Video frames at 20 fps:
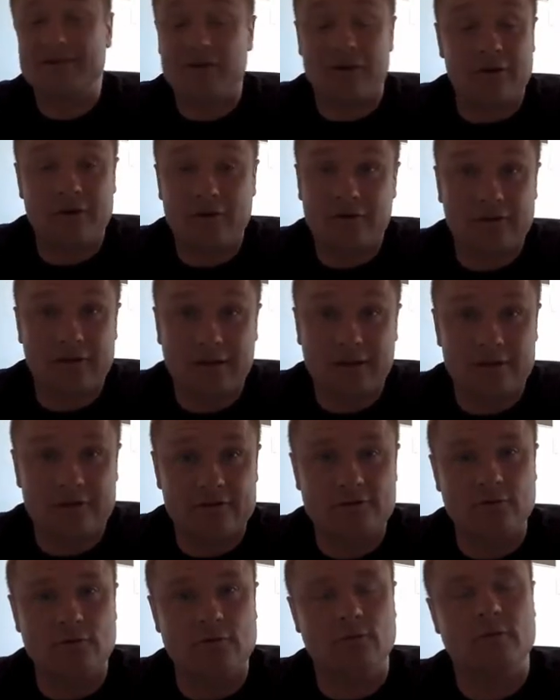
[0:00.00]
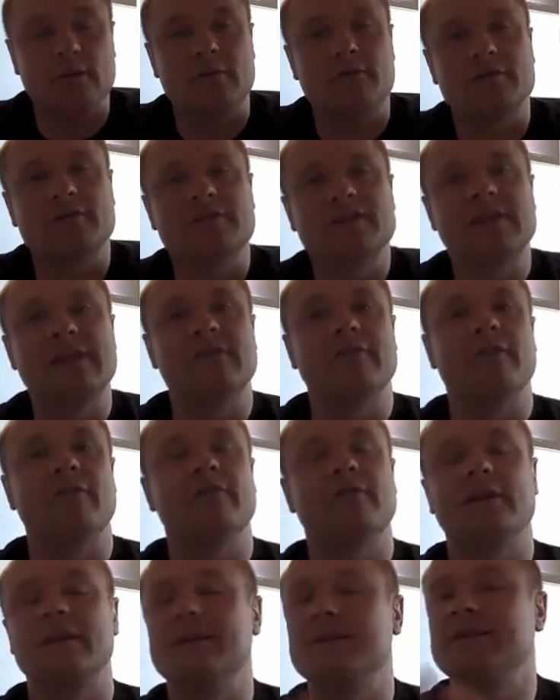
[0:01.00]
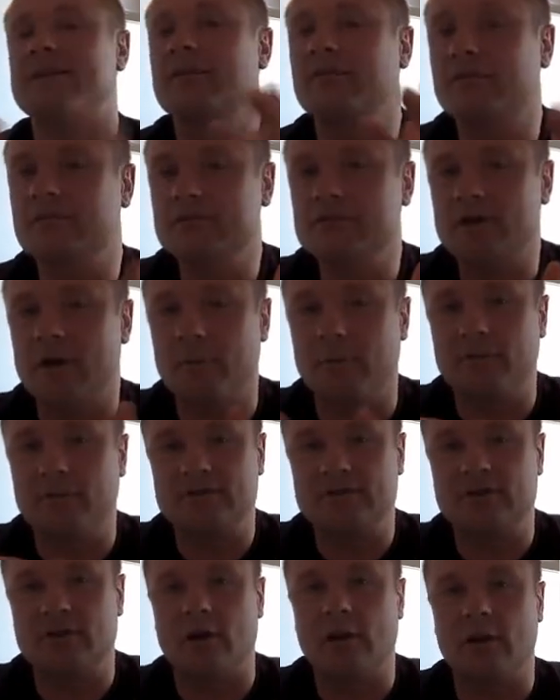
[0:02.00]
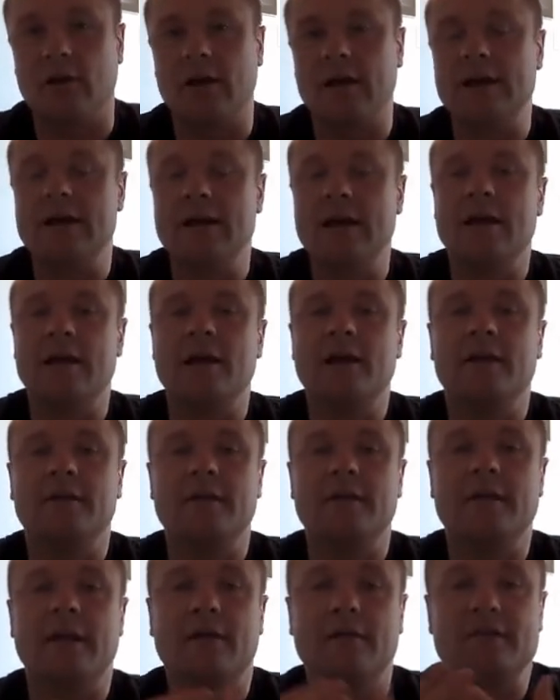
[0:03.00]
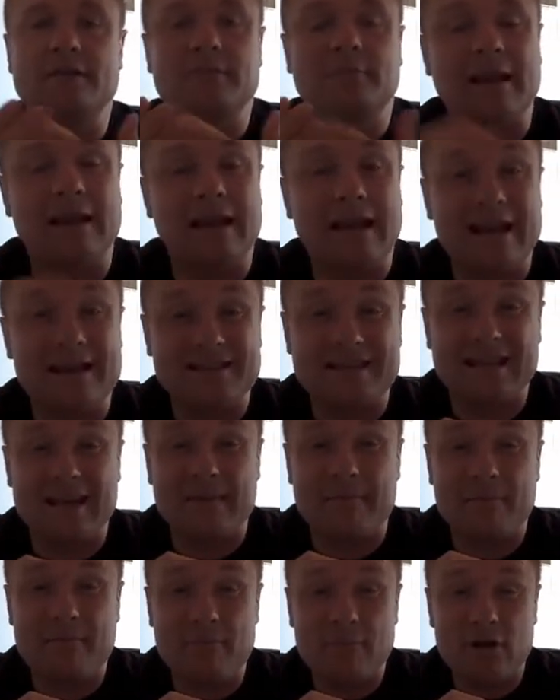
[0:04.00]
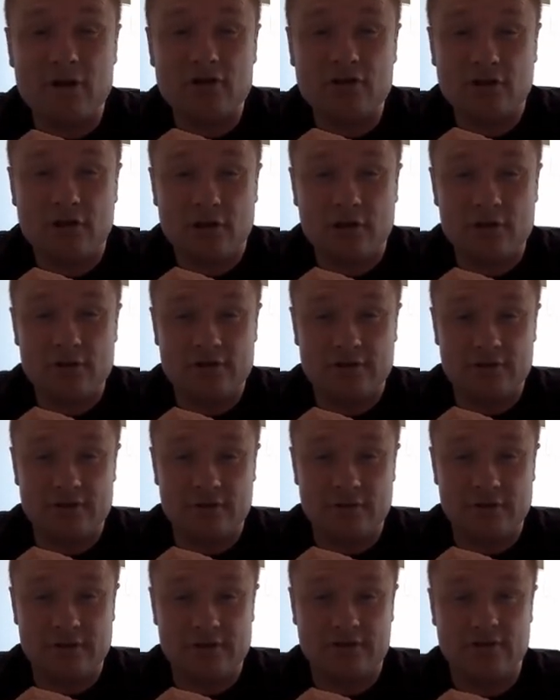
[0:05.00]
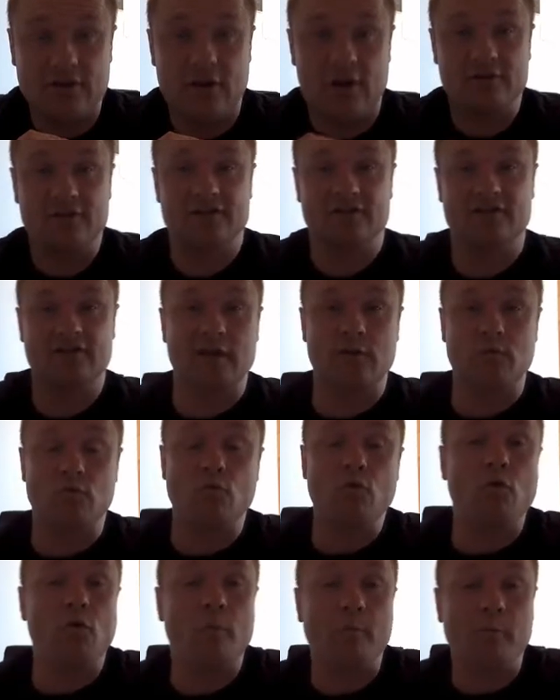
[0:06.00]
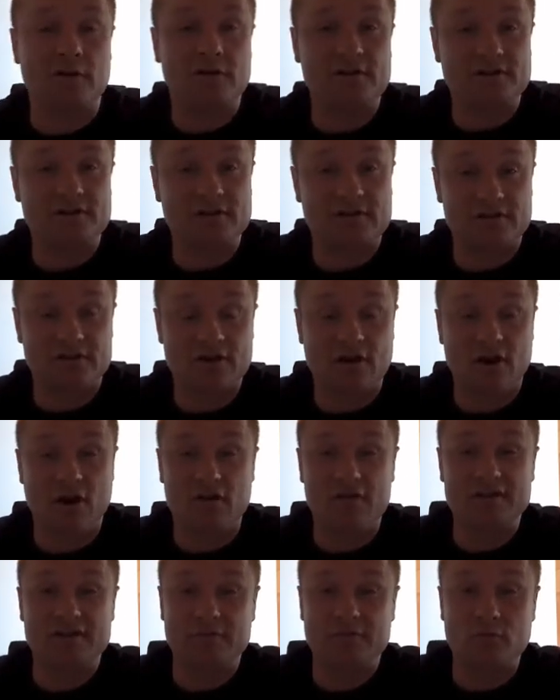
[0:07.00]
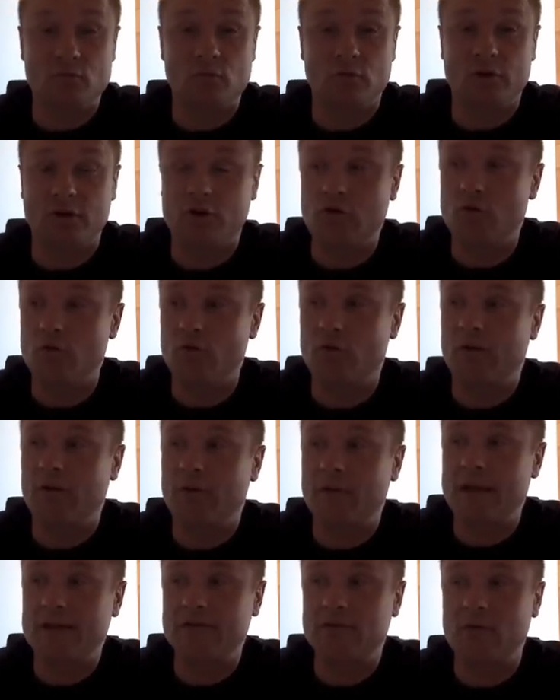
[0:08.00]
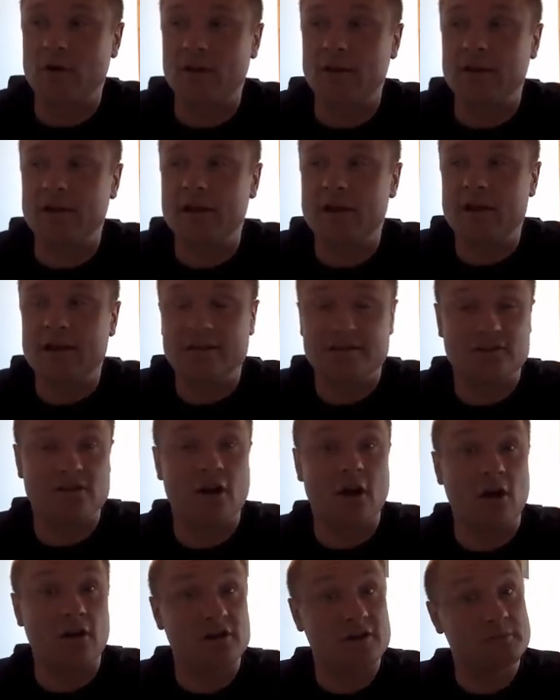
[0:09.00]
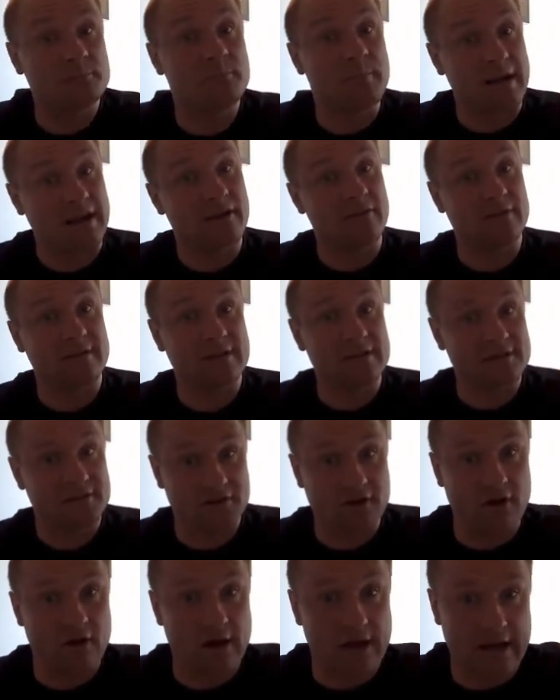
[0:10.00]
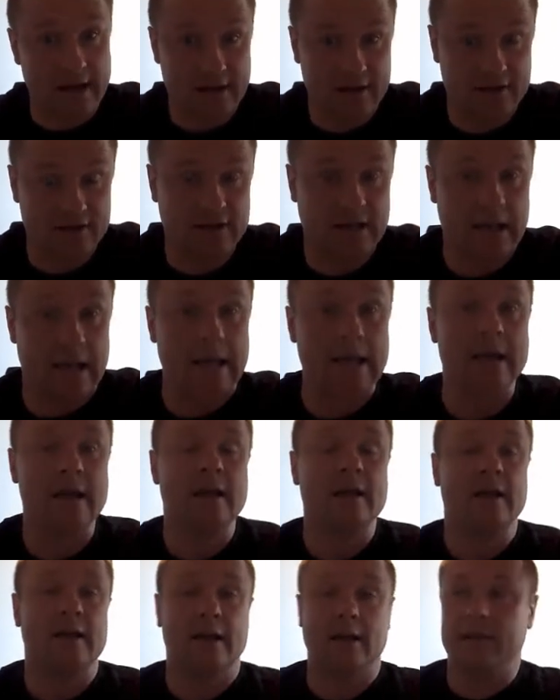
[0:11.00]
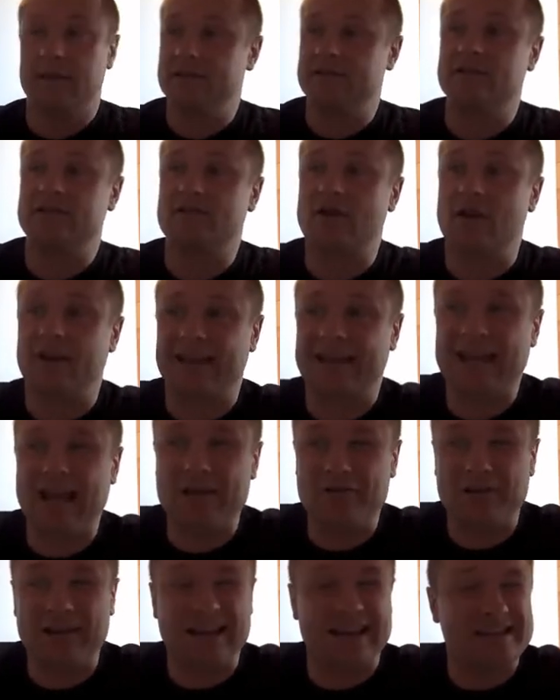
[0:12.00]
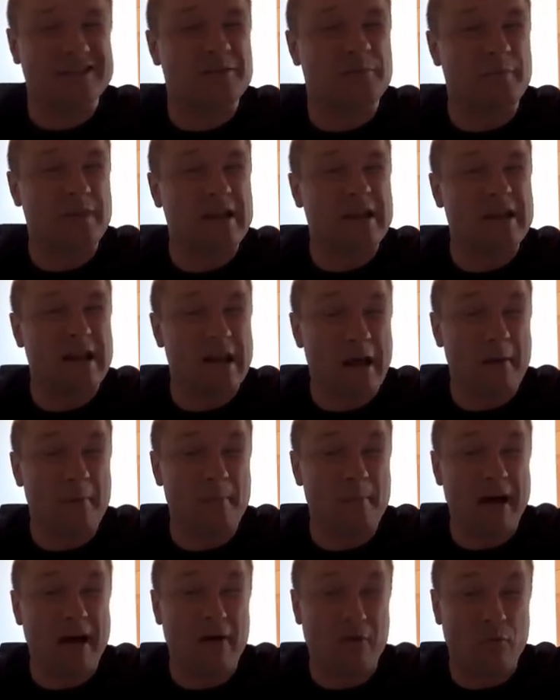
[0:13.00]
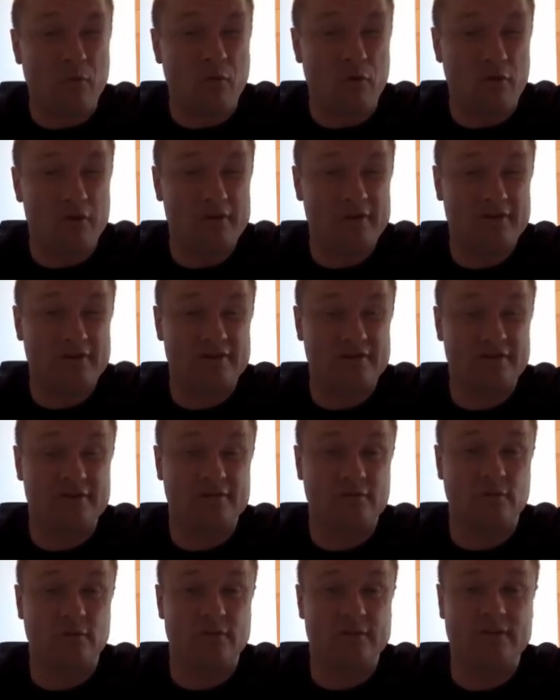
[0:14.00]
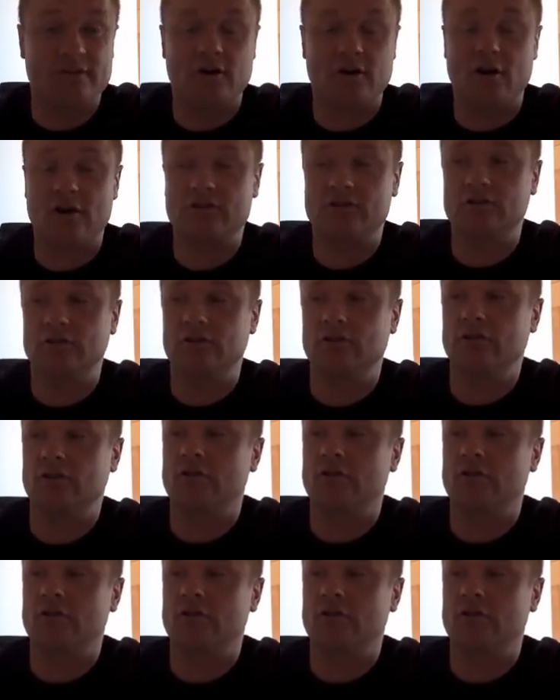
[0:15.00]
are Earth-like at all. They receive a very different type of starlight. Now this planet has to get much closer to its star to stay warm because the star is smaller and cooler, and that's why the star looks bigger in the sky actually. And this is kind of calculated to be about what the star should look